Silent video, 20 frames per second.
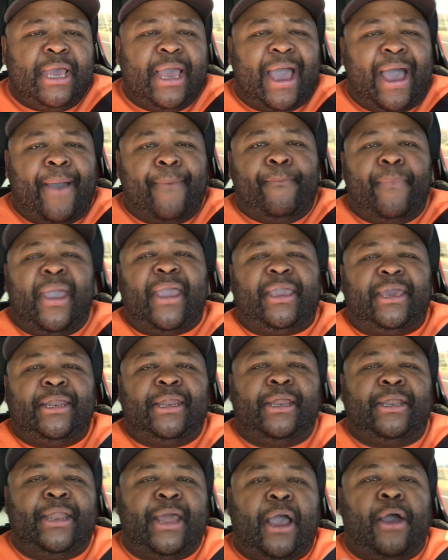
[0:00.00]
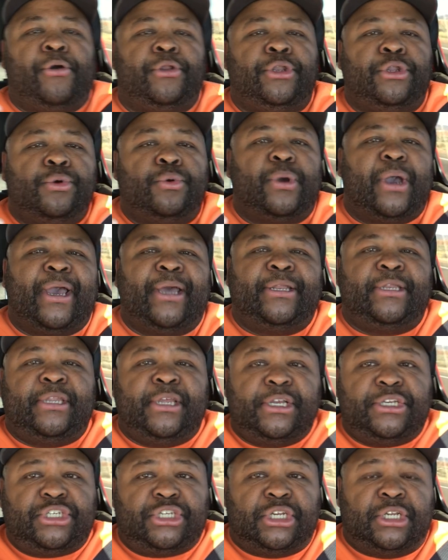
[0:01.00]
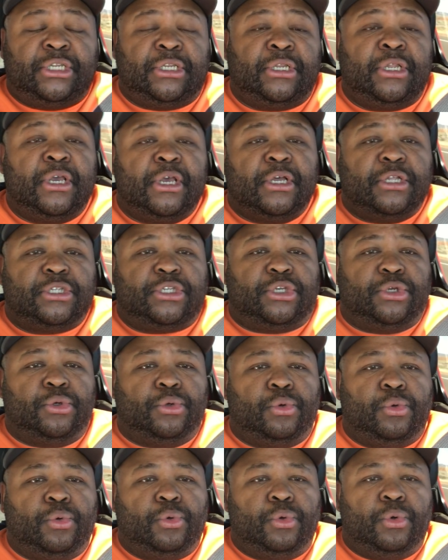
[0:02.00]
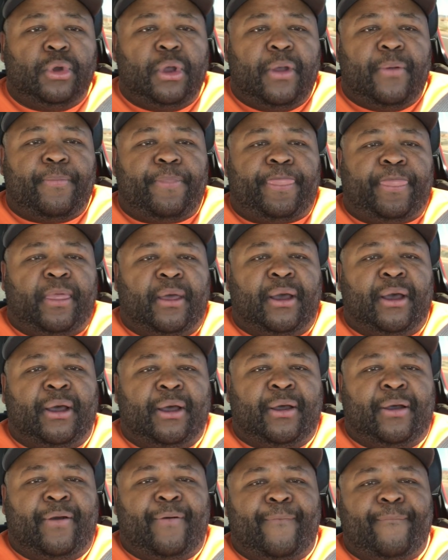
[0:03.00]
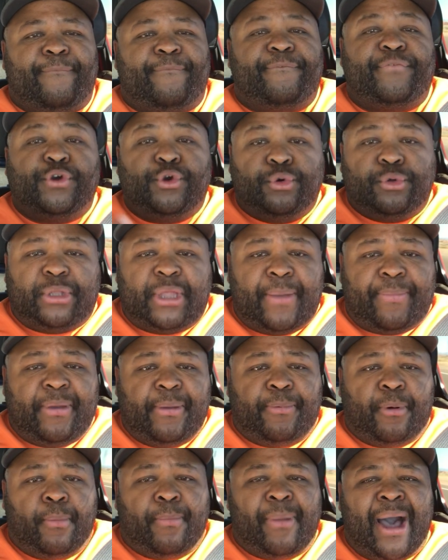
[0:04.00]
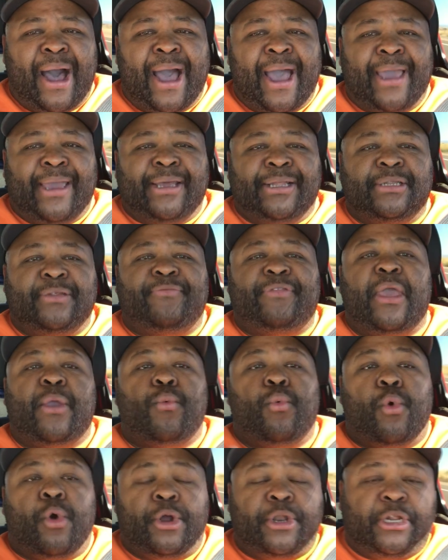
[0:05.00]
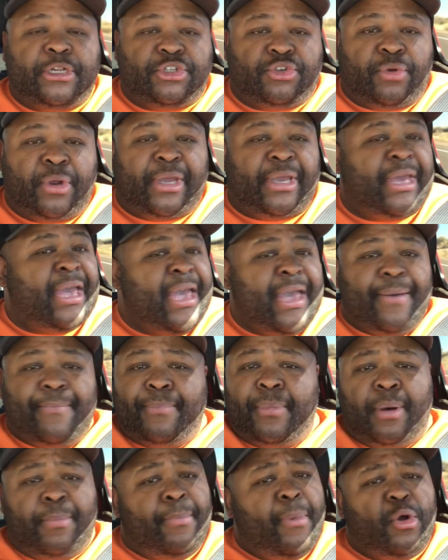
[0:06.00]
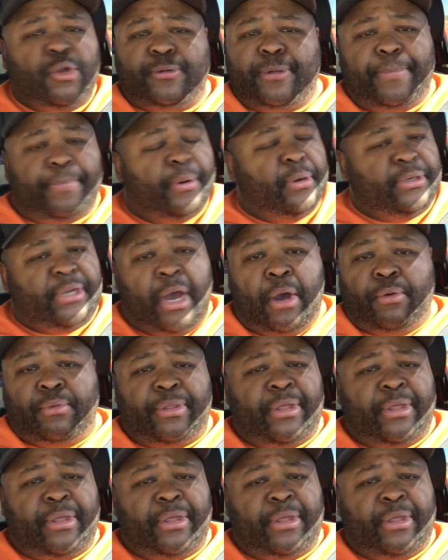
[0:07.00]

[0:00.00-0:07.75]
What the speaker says: I'm making it now a new addition to the food that people buy, and if they want to drink, most people don't.